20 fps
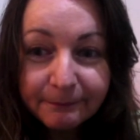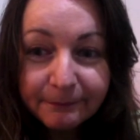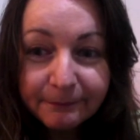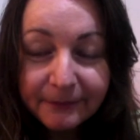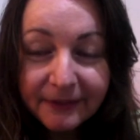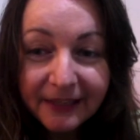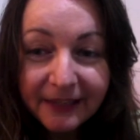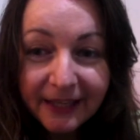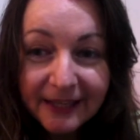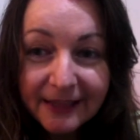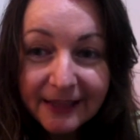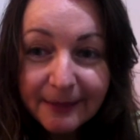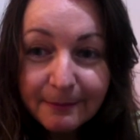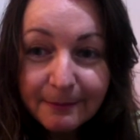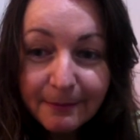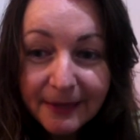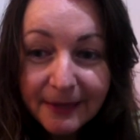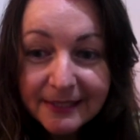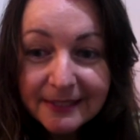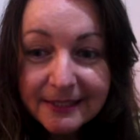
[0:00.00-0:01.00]
get the
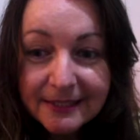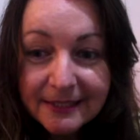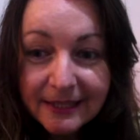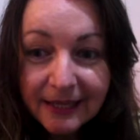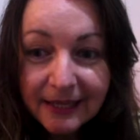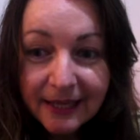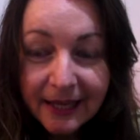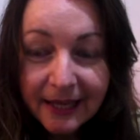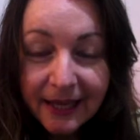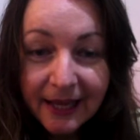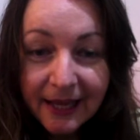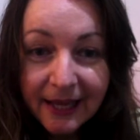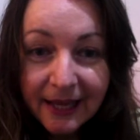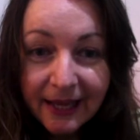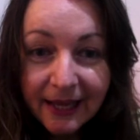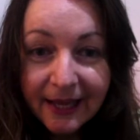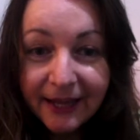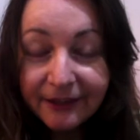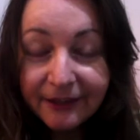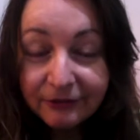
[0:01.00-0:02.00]
best
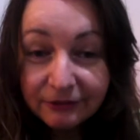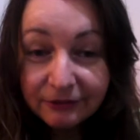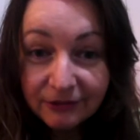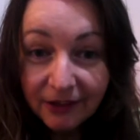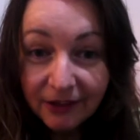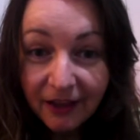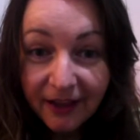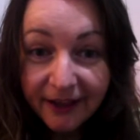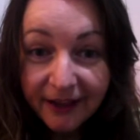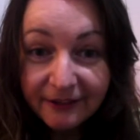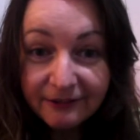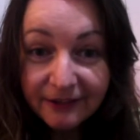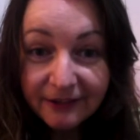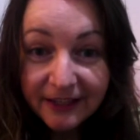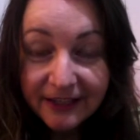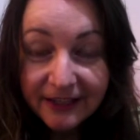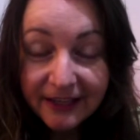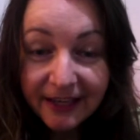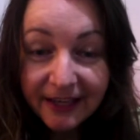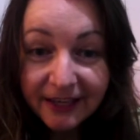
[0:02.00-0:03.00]
out of life
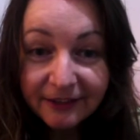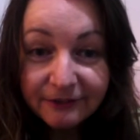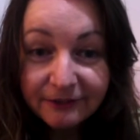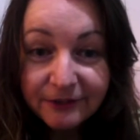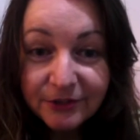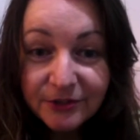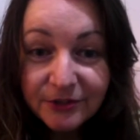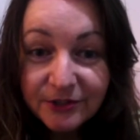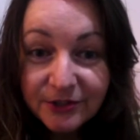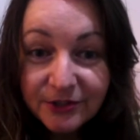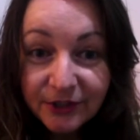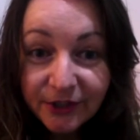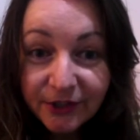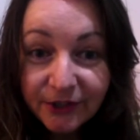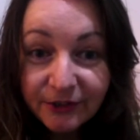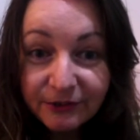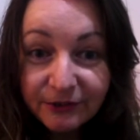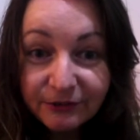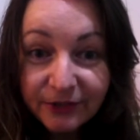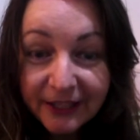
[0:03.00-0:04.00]
and out of
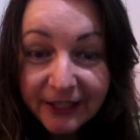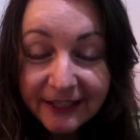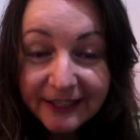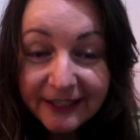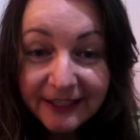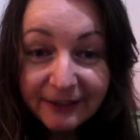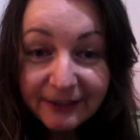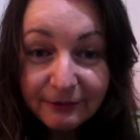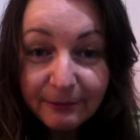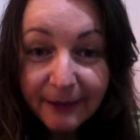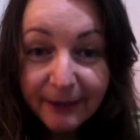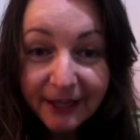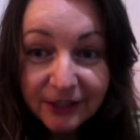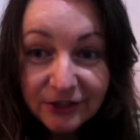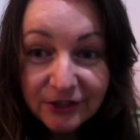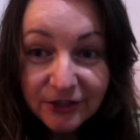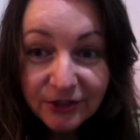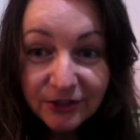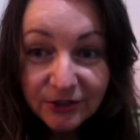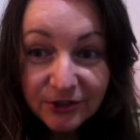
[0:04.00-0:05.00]
yourself, and give back
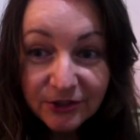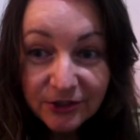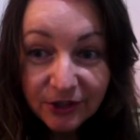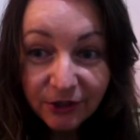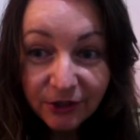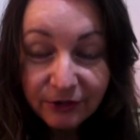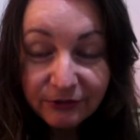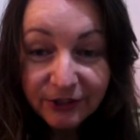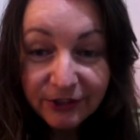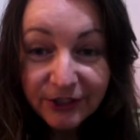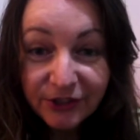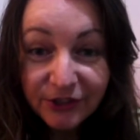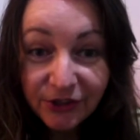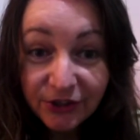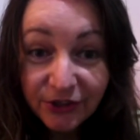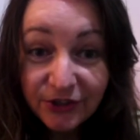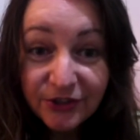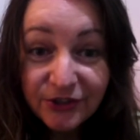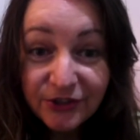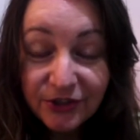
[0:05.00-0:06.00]
to yourself and
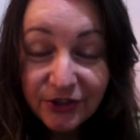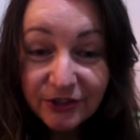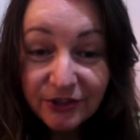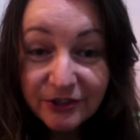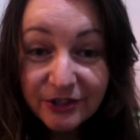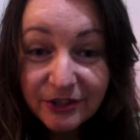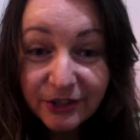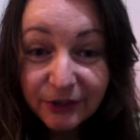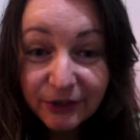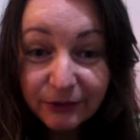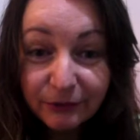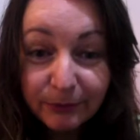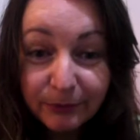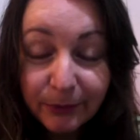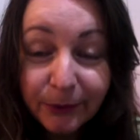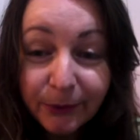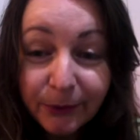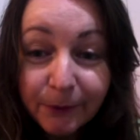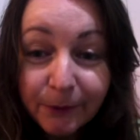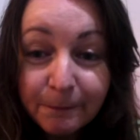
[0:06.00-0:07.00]
nurture yourself
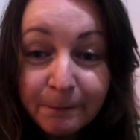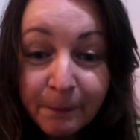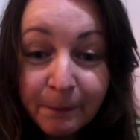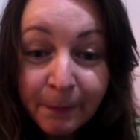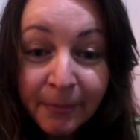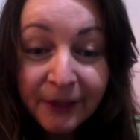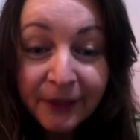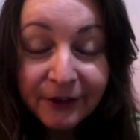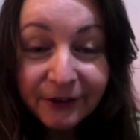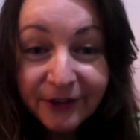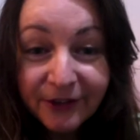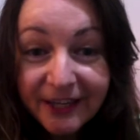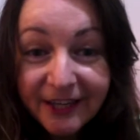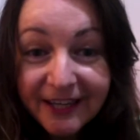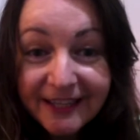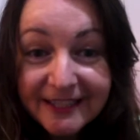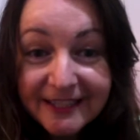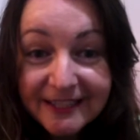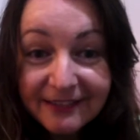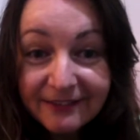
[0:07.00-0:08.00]
more.
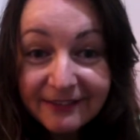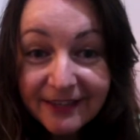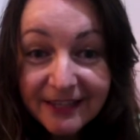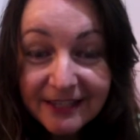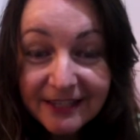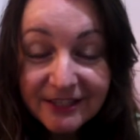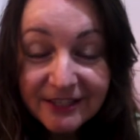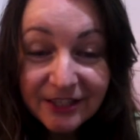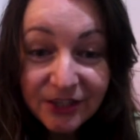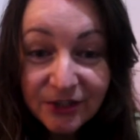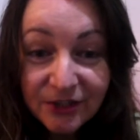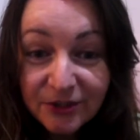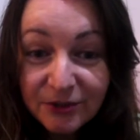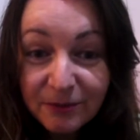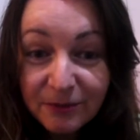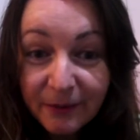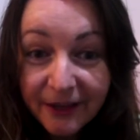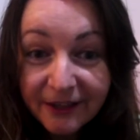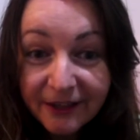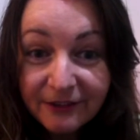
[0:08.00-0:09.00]
Creativity is a huge
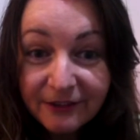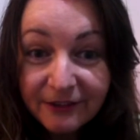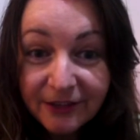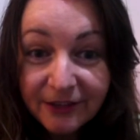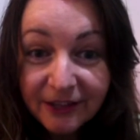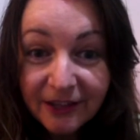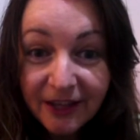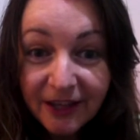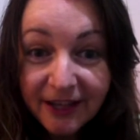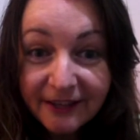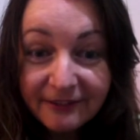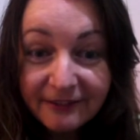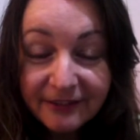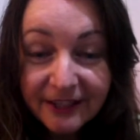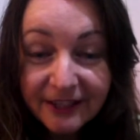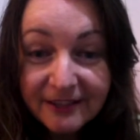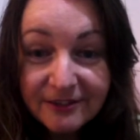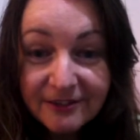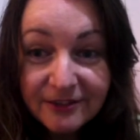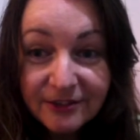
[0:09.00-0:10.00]
part of your life,
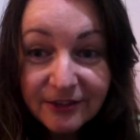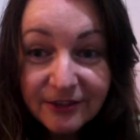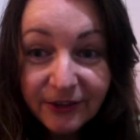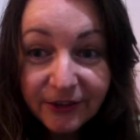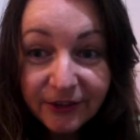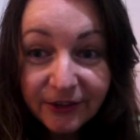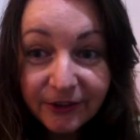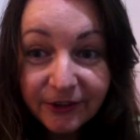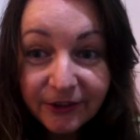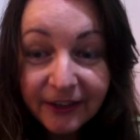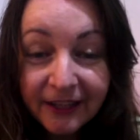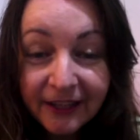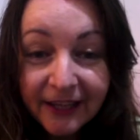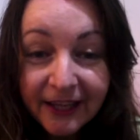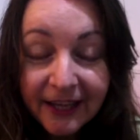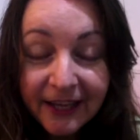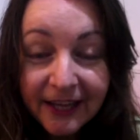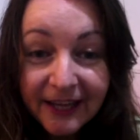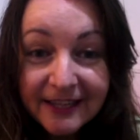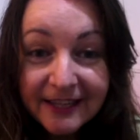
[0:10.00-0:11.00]
and so
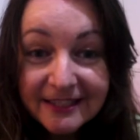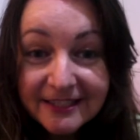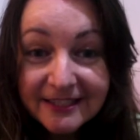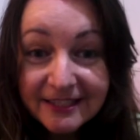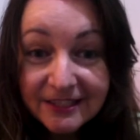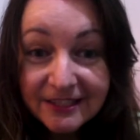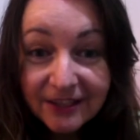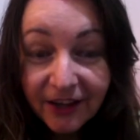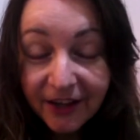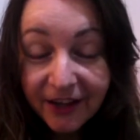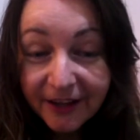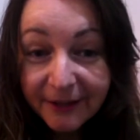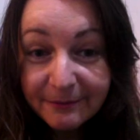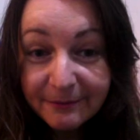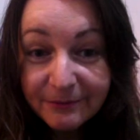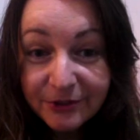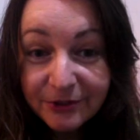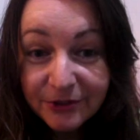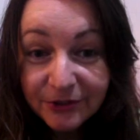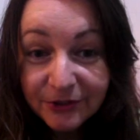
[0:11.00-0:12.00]
it's time
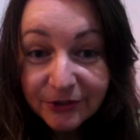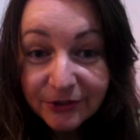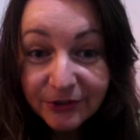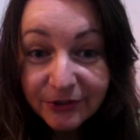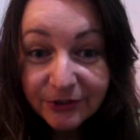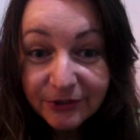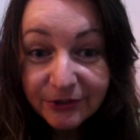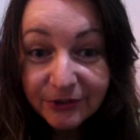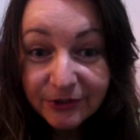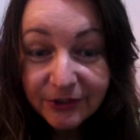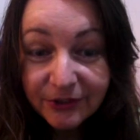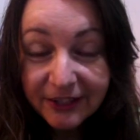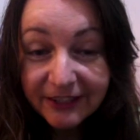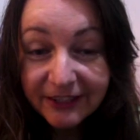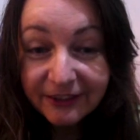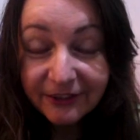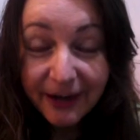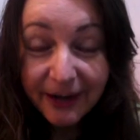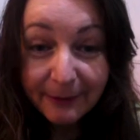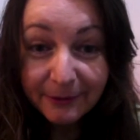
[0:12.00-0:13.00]
to
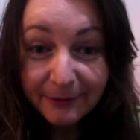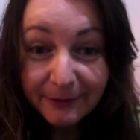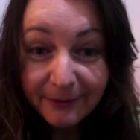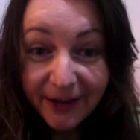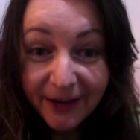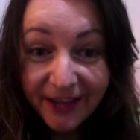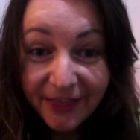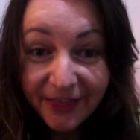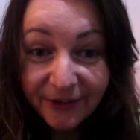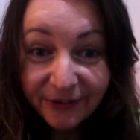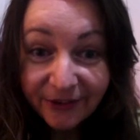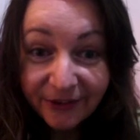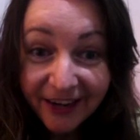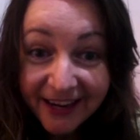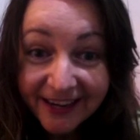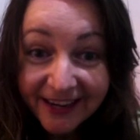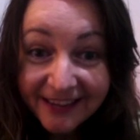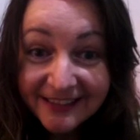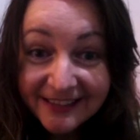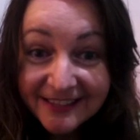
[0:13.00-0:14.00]
grab it by the
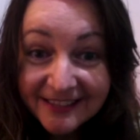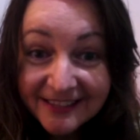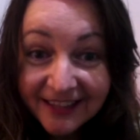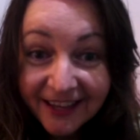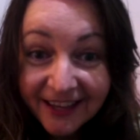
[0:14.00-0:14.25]
reins,